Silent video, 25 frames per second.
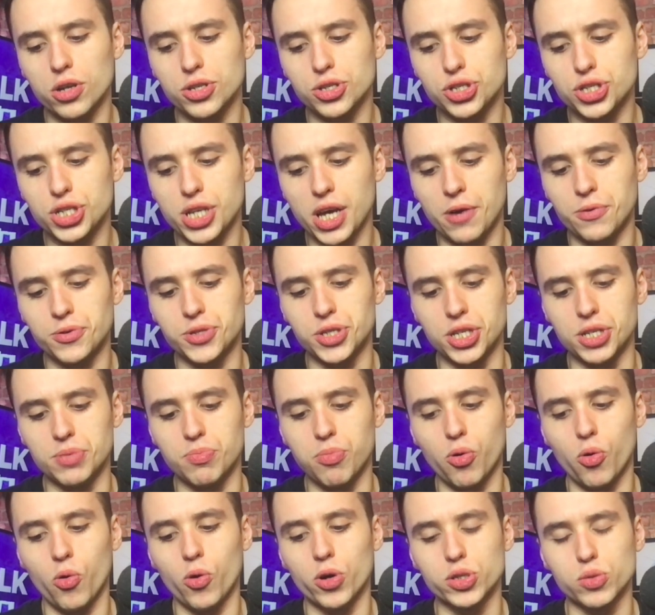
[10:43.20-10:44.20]
Chelsea
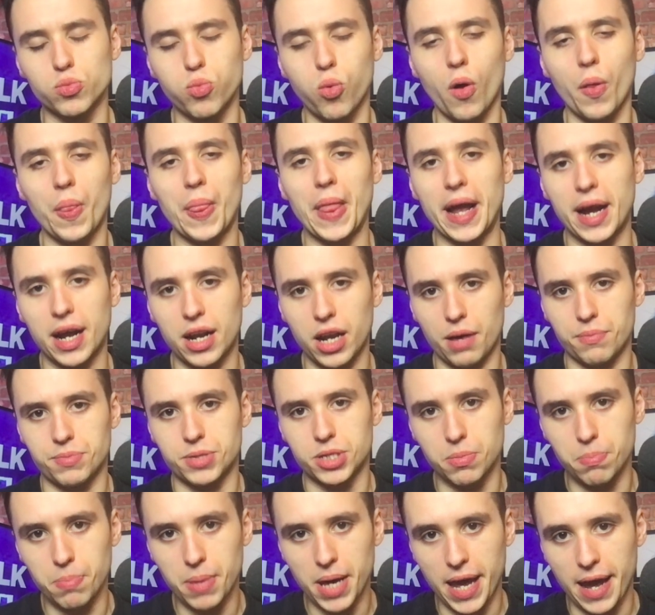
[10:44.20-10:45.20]
supporters want their club to
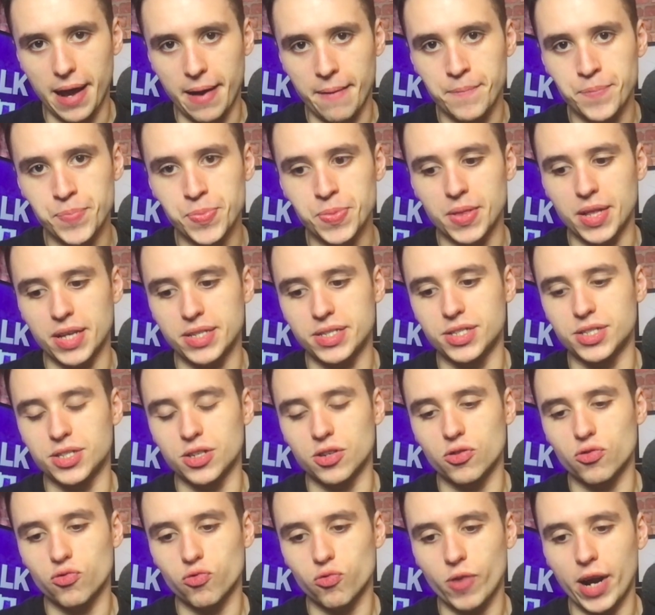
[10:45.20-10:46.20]
be. This is a
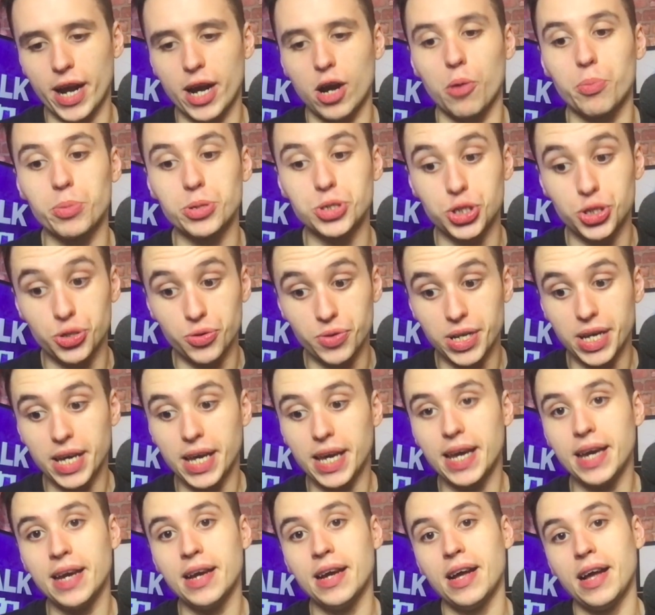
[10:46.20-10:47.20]
great
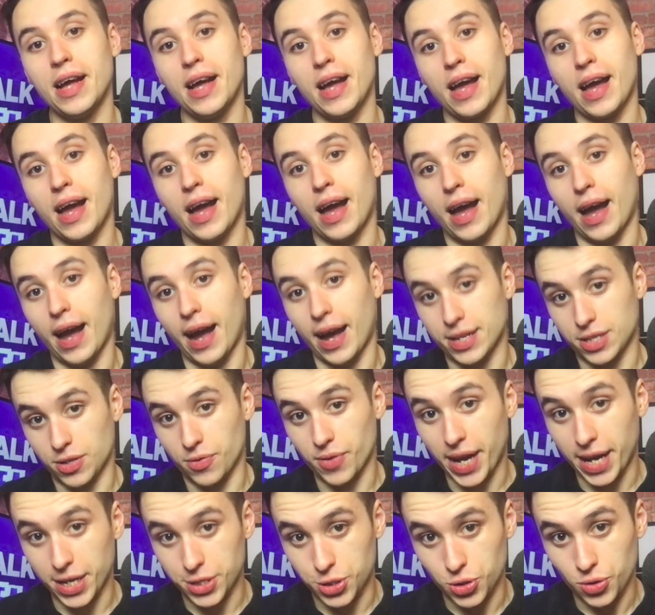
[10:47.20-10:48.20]
opportunity, as I'll
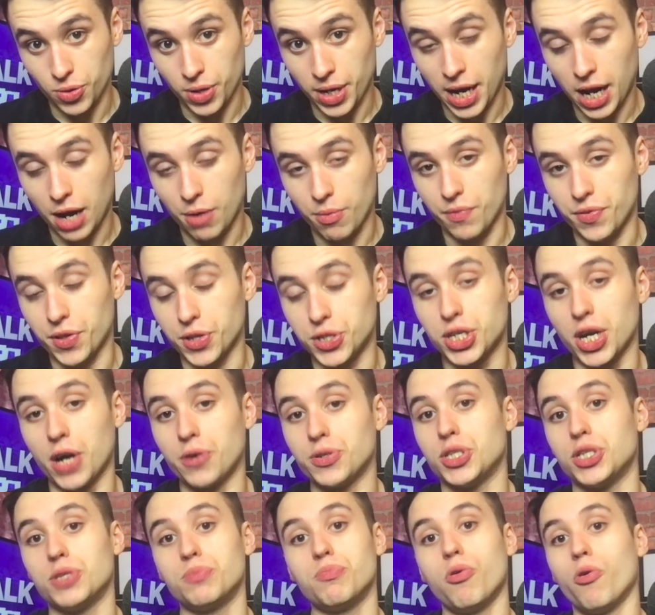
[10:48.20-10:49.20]
get to now, with the
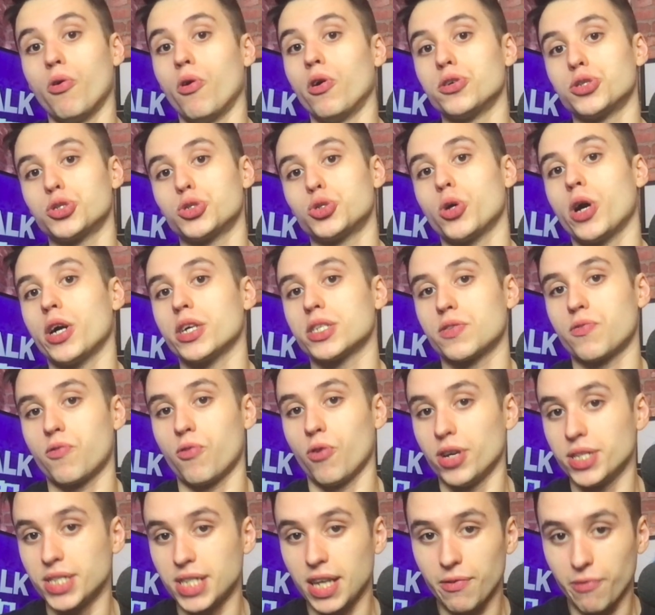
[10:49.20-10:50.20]
Chelsea Supporters Trust for a
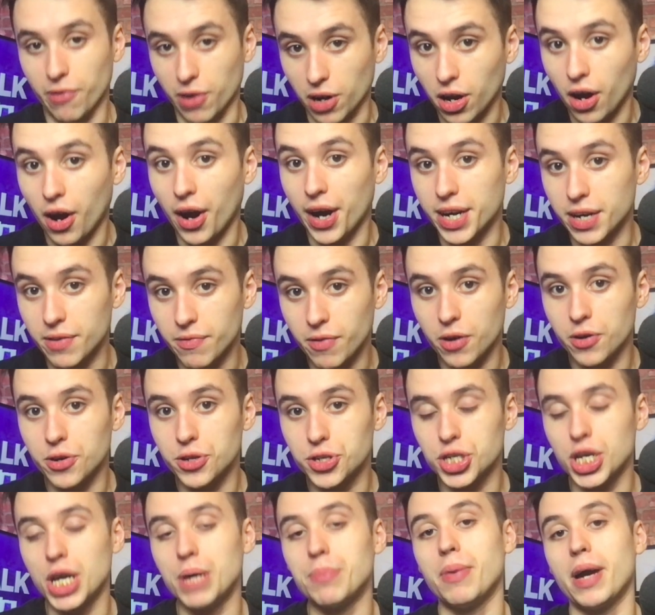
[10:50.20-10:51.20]
different kind of
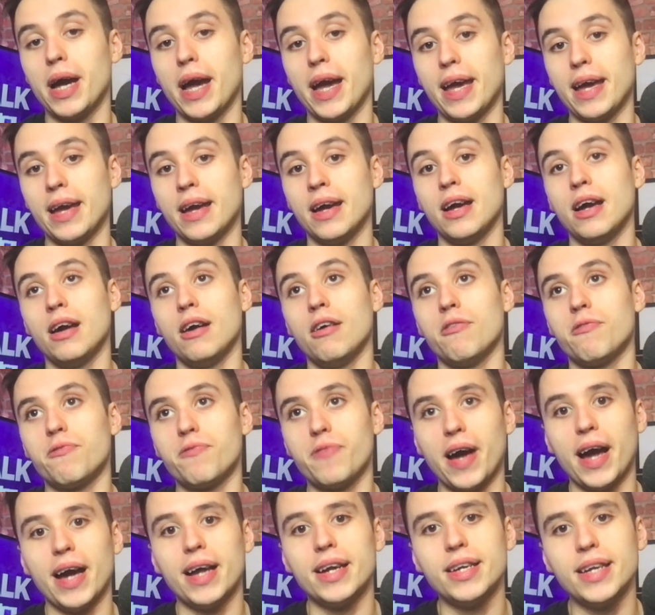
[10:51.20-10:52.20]
ownership, a
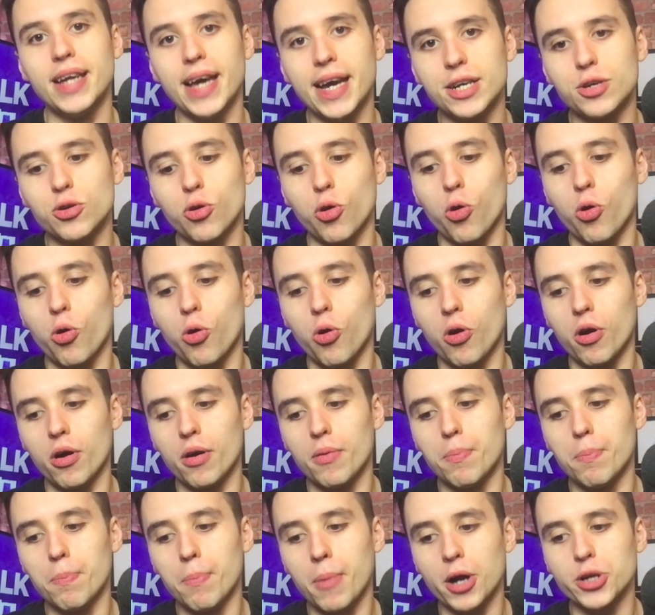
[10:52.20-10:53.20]
fan-led or
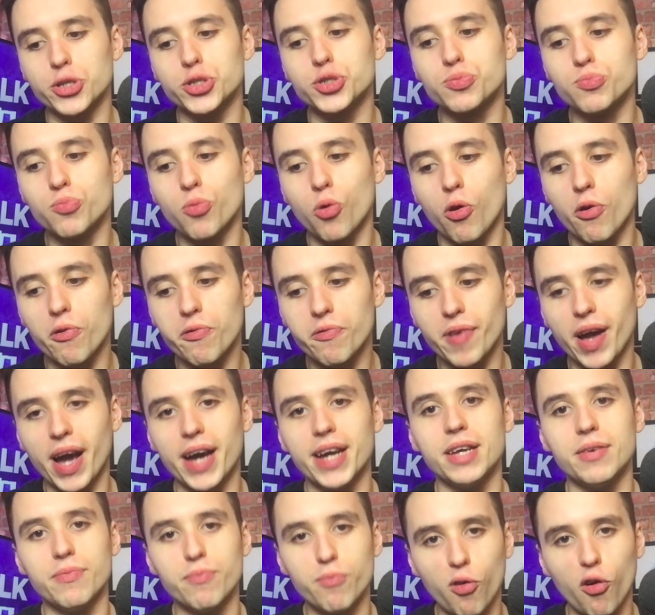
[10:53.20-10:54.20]
much more fan
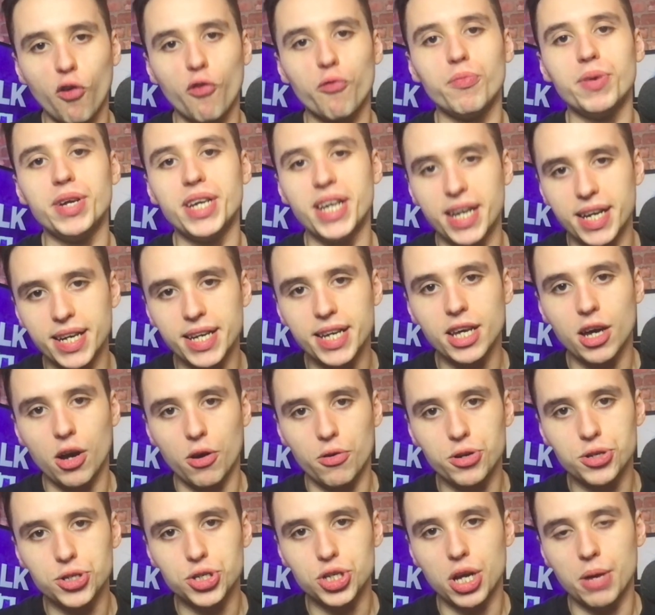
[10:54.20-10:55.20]
involvement in the
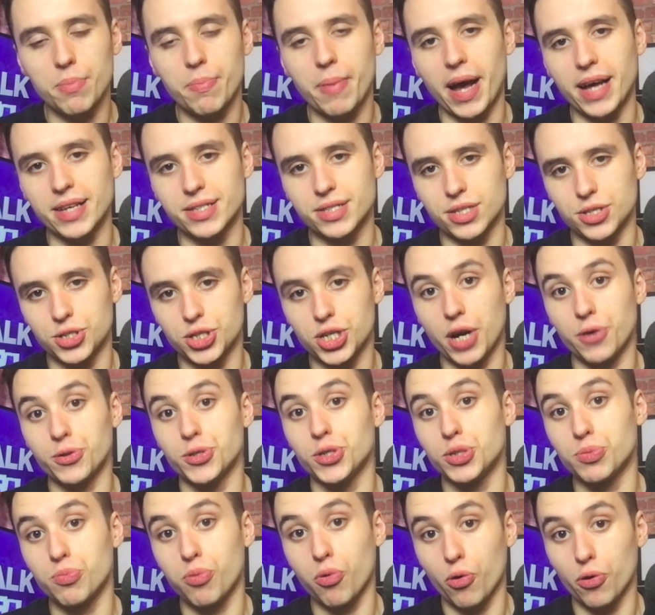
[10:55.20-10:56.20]
ownership, as the Chelsea
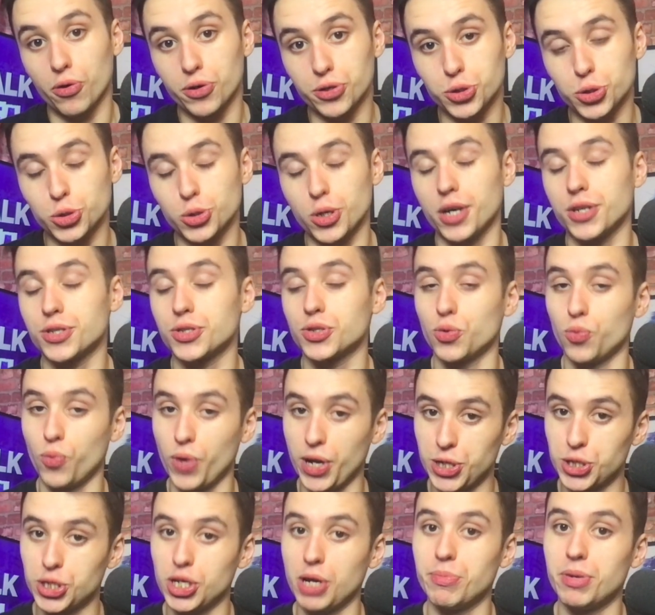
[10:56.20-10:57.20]
Supporters Trust, to
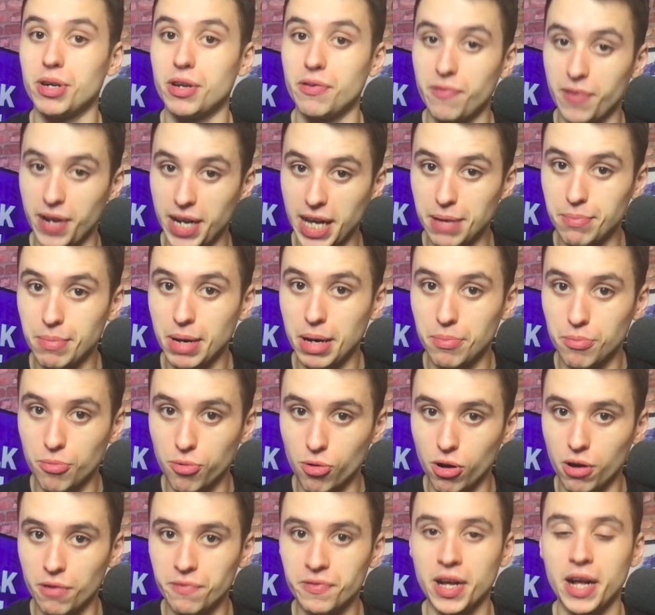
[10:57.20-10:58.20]
which I'm an affiliate member
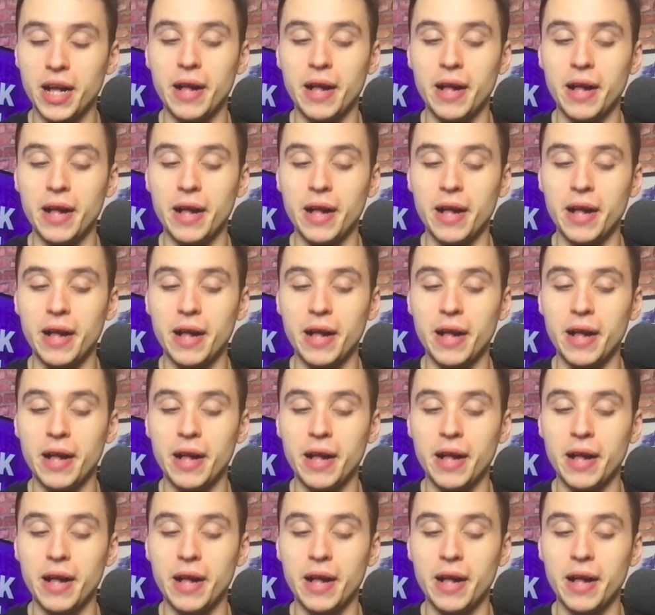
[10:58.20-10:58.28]
of.